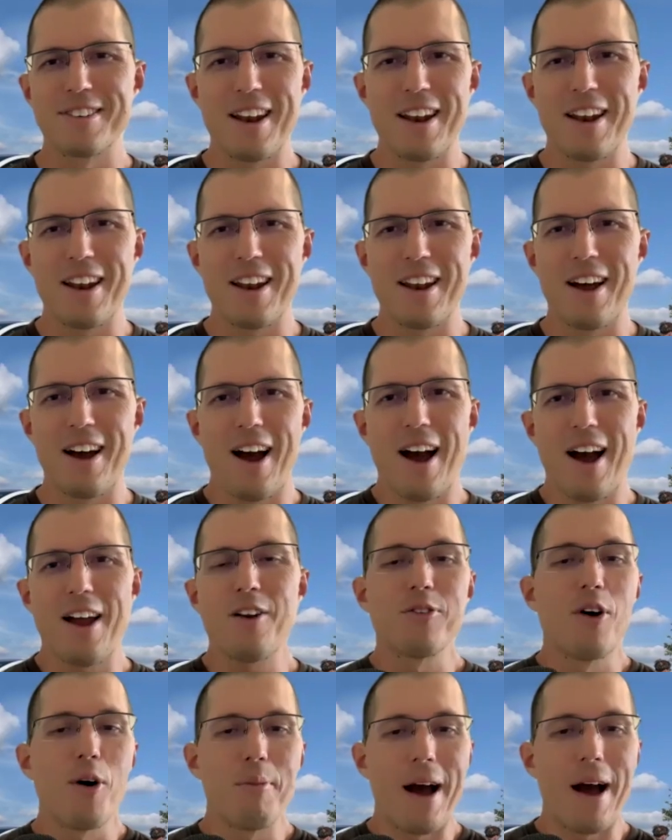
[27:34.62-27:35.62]
I don't
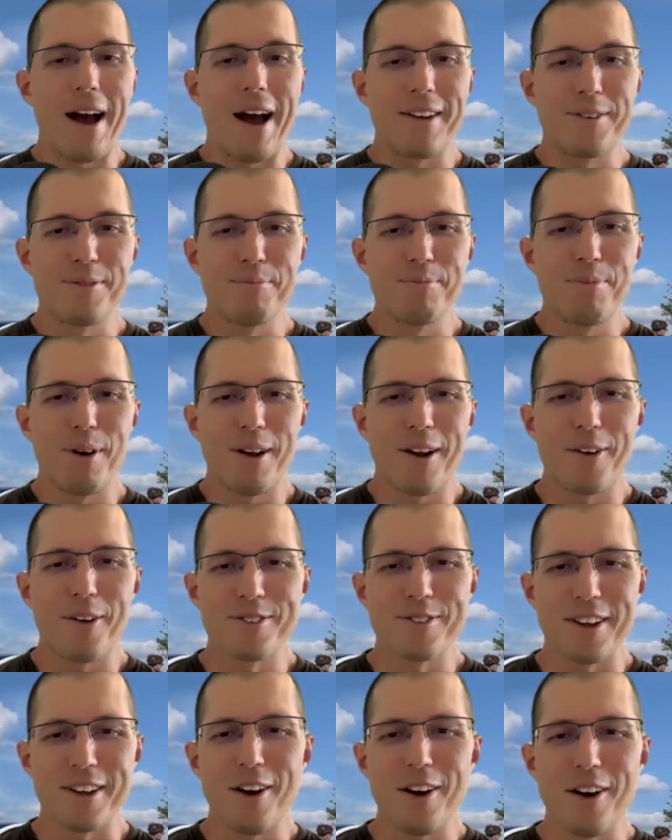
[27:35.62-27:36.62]
know Matt, but I was
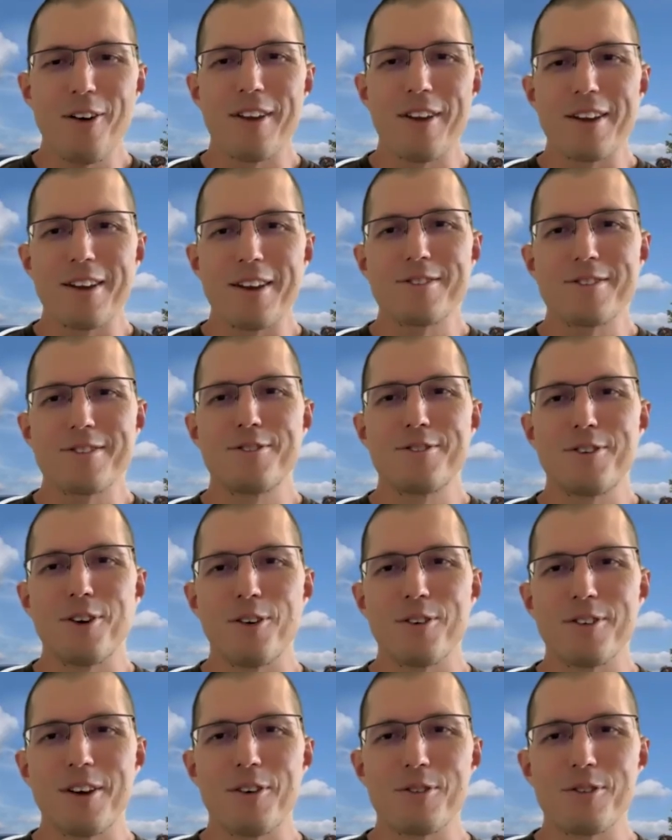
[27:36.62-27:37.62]
like, oh, that's Joe. It
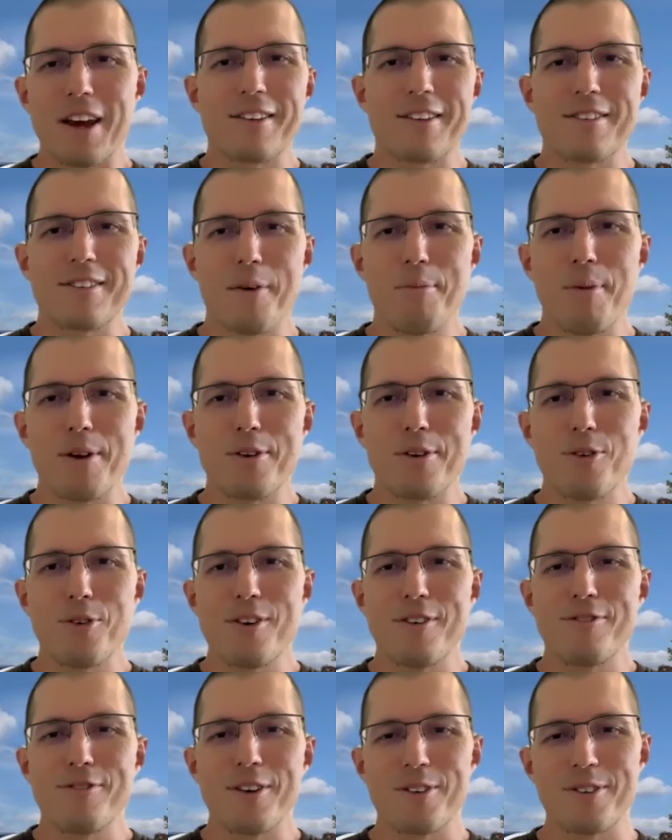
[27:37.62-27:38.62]
was like at the top of my Twitter
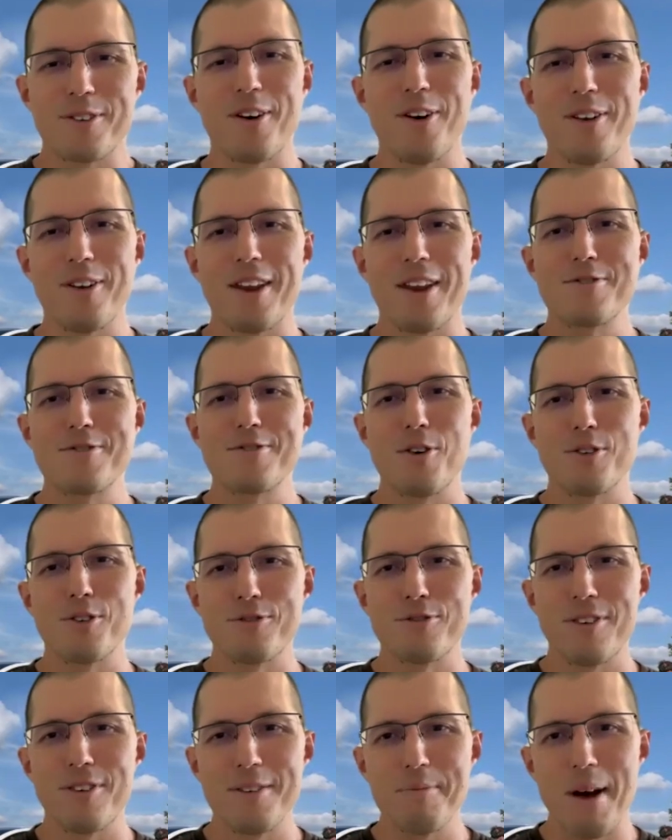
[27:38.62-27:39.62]
feed. I was like, oh, that's Joe's
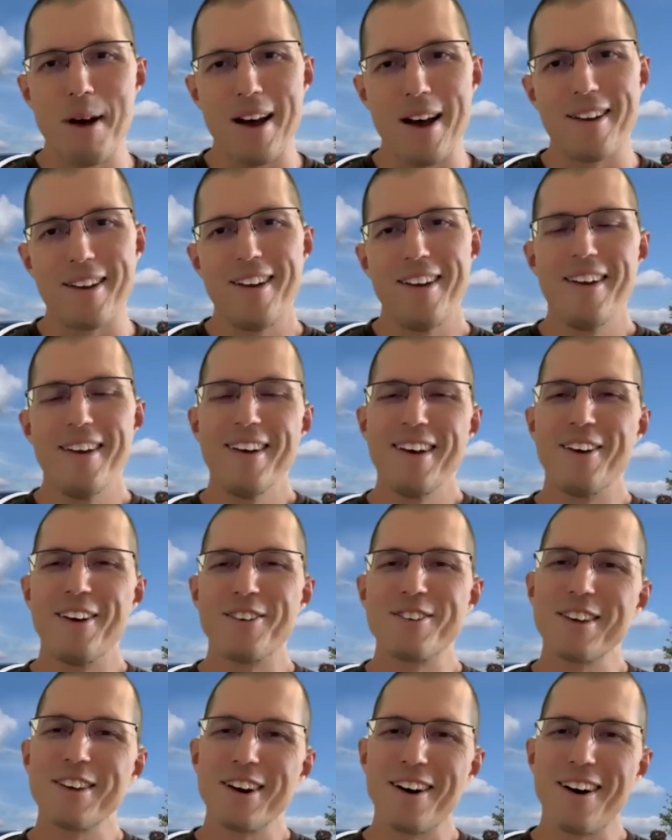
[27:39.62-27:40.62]
friend Matt. I was like,